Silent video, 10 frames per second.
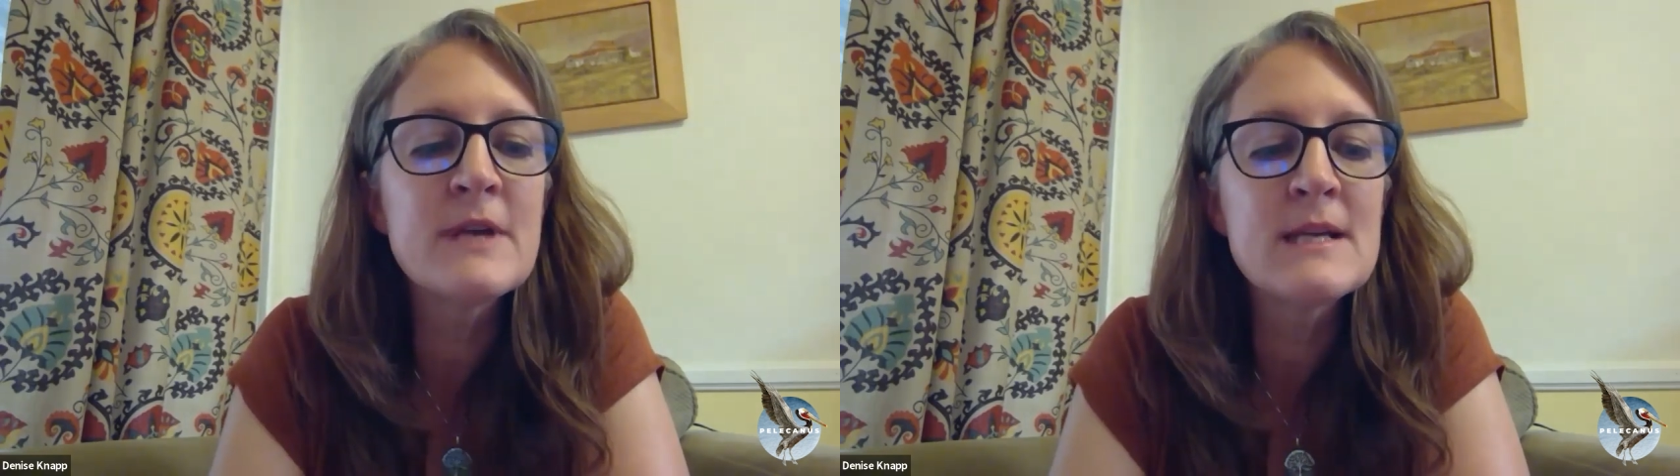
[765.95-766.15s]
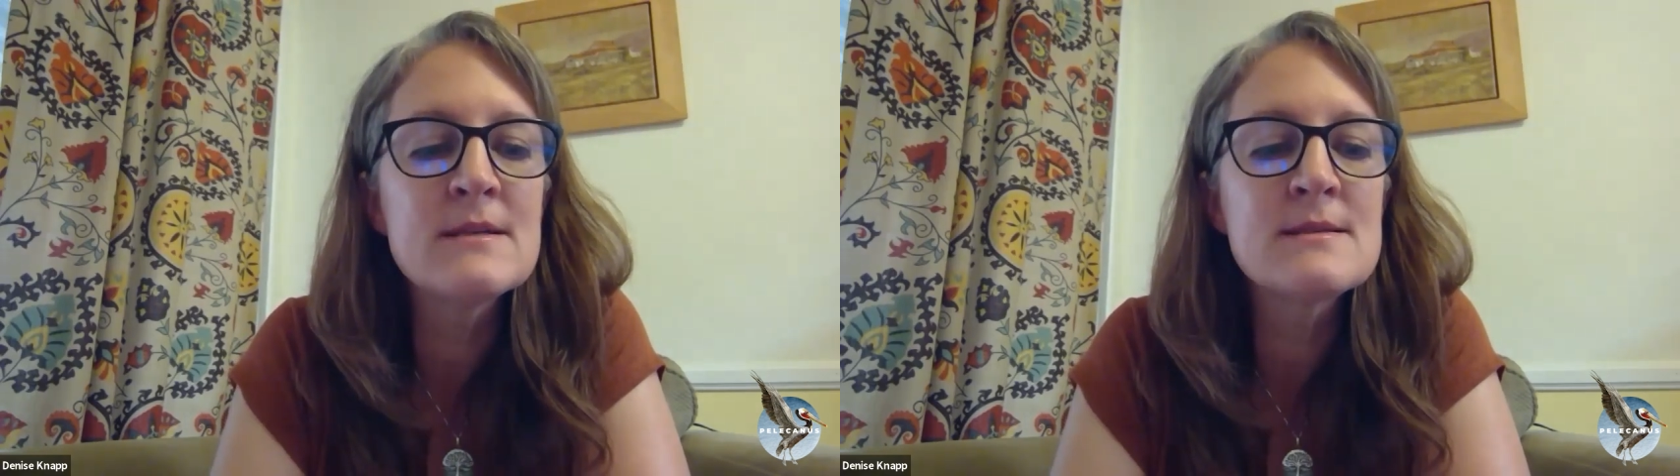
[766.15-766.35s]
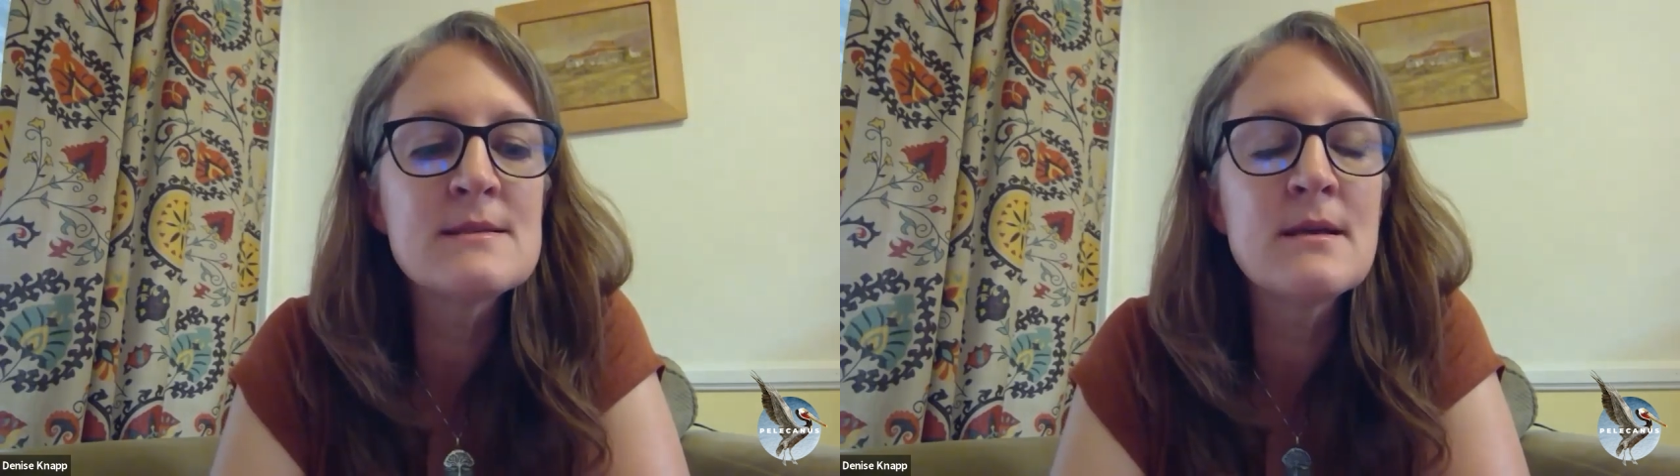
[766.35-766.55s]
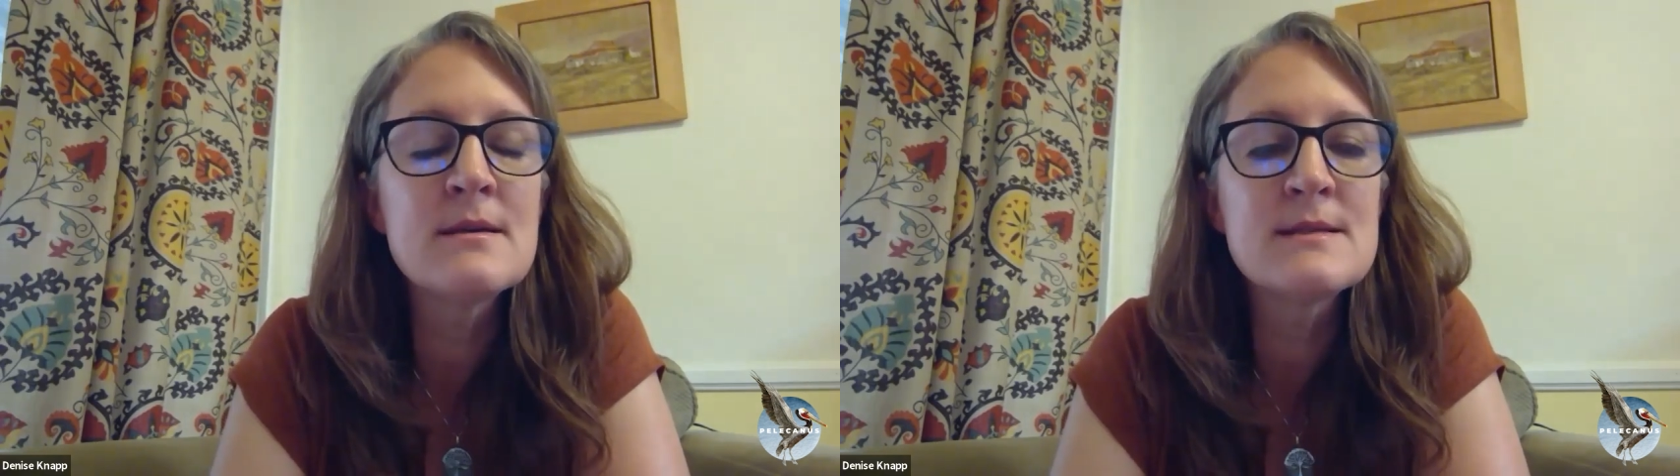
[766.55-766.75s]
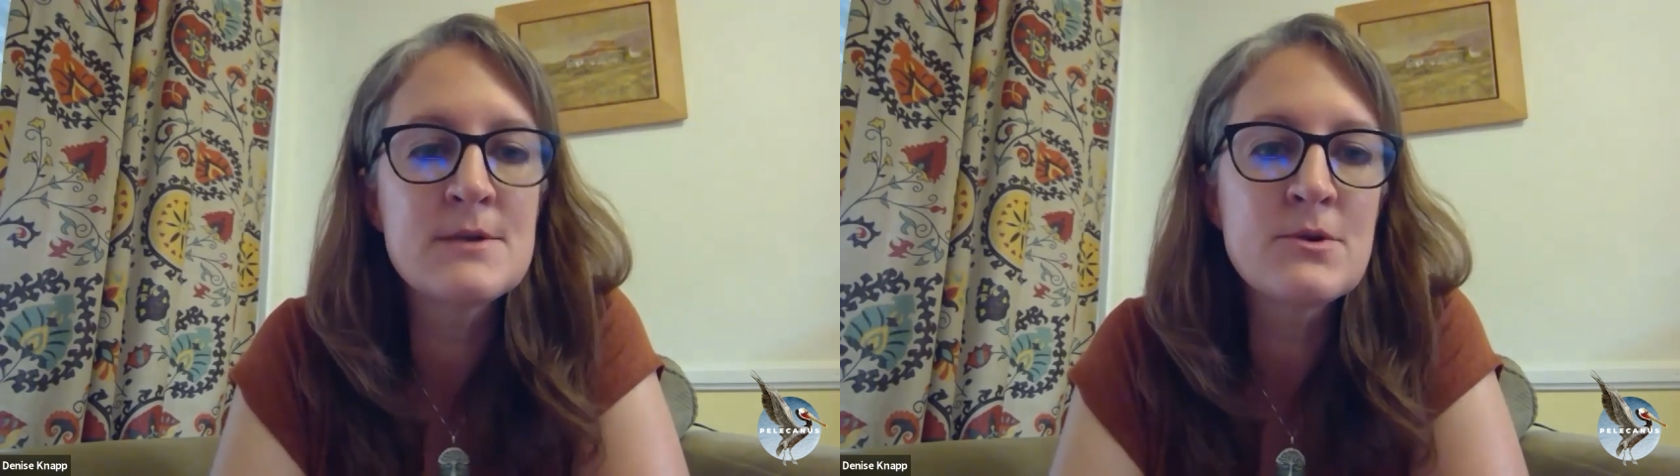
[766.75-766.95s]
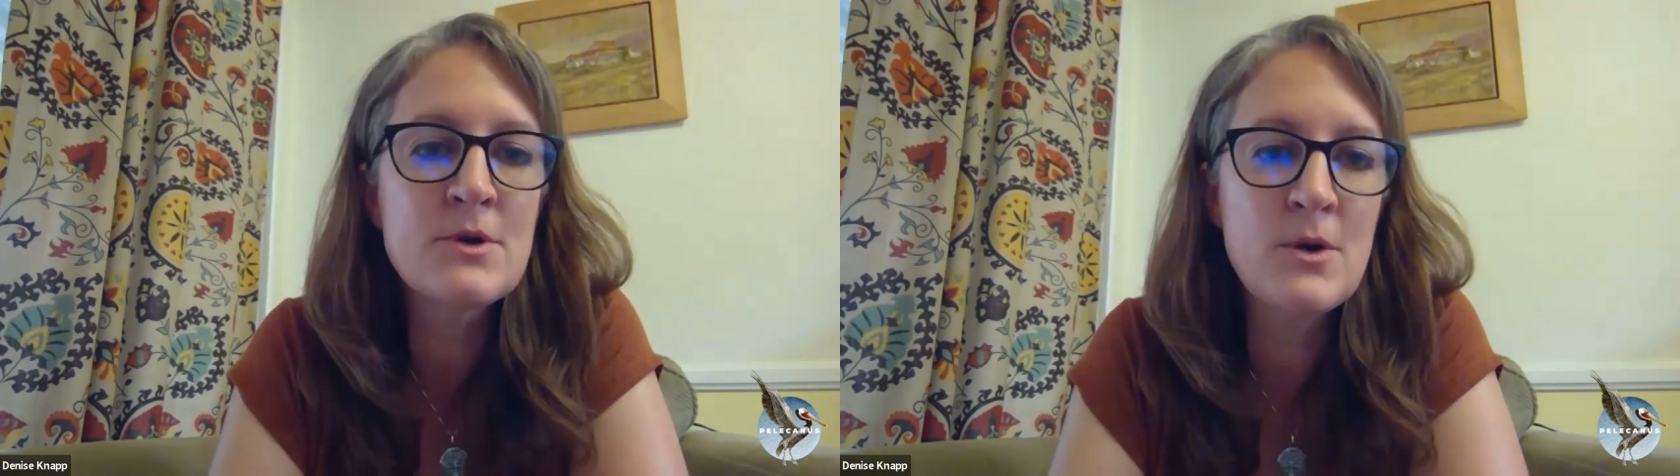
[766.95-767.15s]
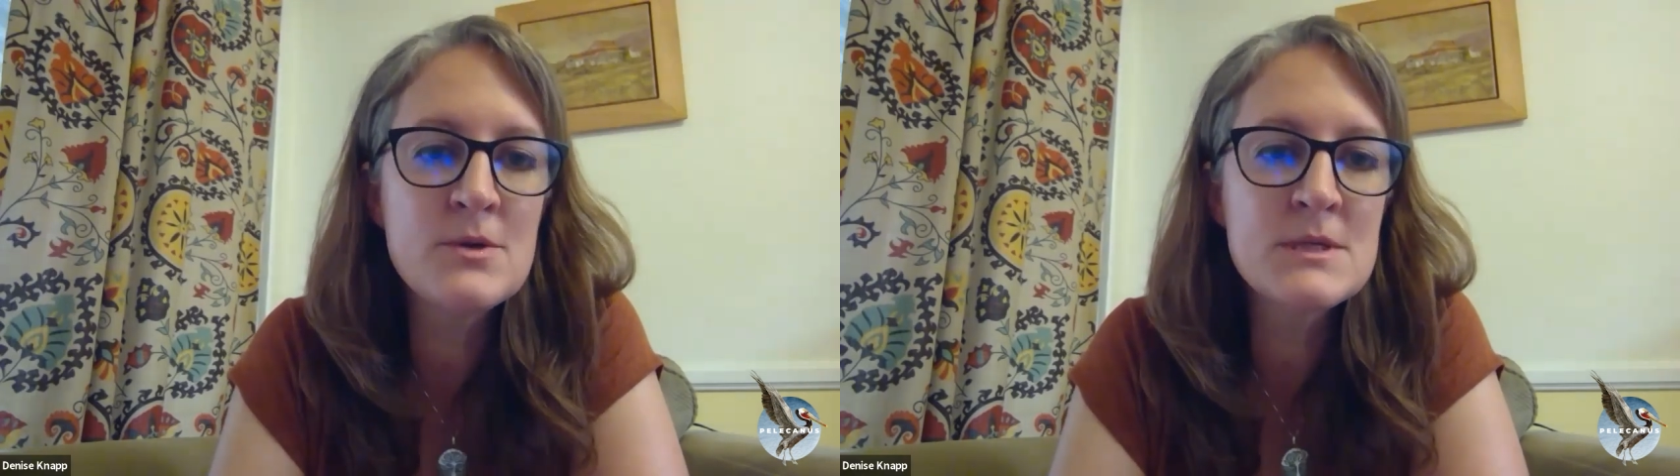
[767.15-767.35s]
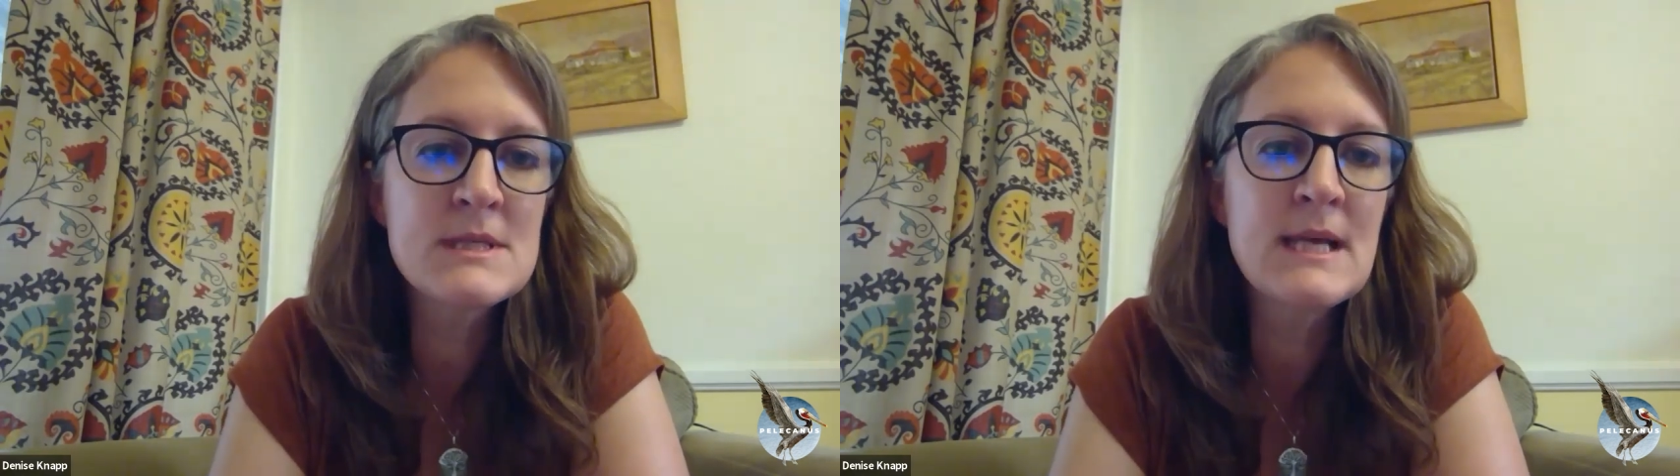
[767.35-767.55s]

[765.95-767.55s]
is the Central Coast